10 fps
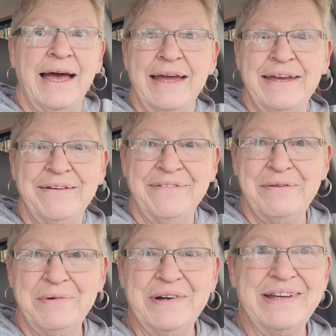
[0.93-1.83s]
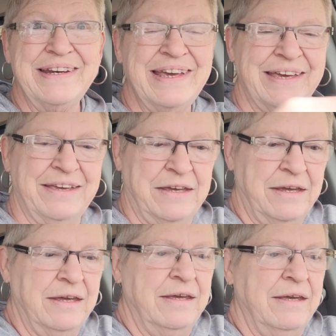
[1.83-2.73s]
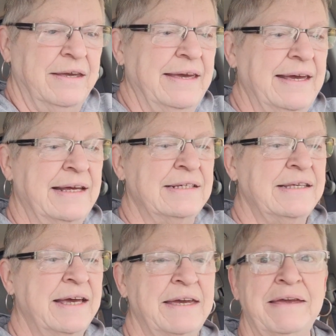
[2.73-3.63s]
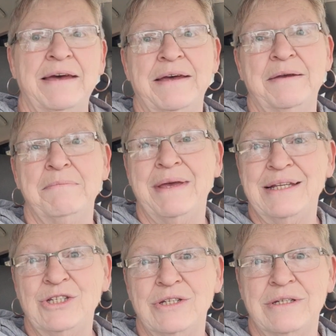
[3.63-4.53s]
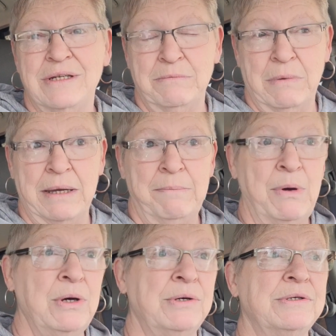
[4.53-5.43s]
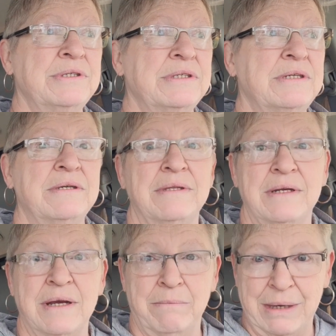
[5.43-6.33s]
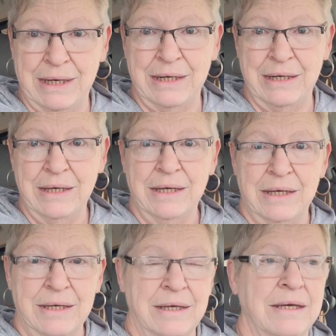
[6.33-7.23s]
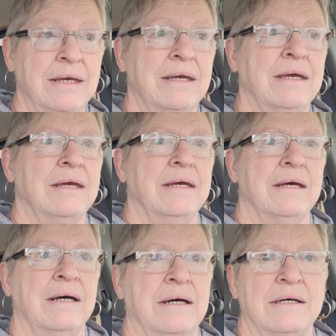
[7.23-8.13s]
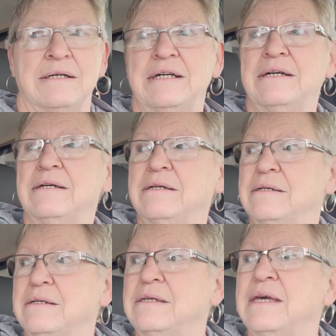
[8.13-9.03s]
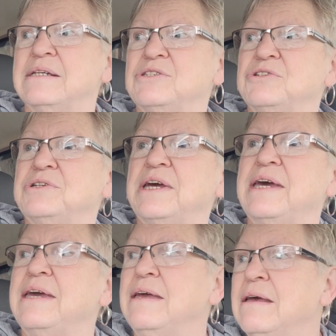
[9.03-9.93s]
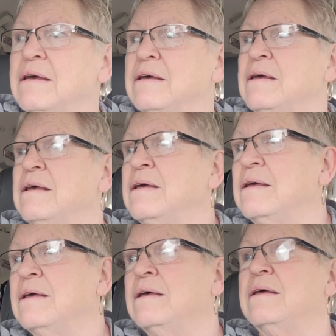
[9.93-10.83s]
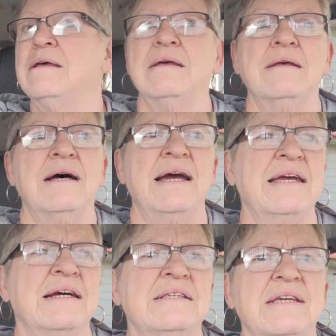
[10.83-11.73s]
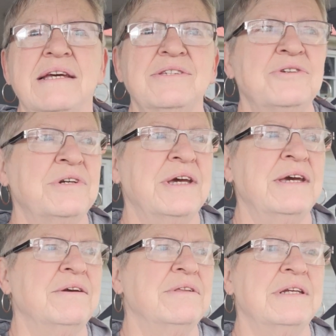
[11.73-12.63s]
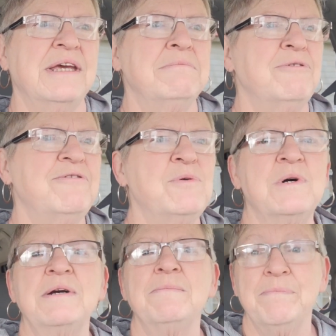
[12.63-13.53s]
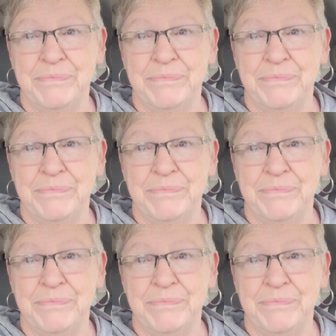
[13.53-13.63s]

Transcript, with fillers: Hi everyone. As I mentioned in my post that I made uh, yesterday, I guess yesterday or the day before,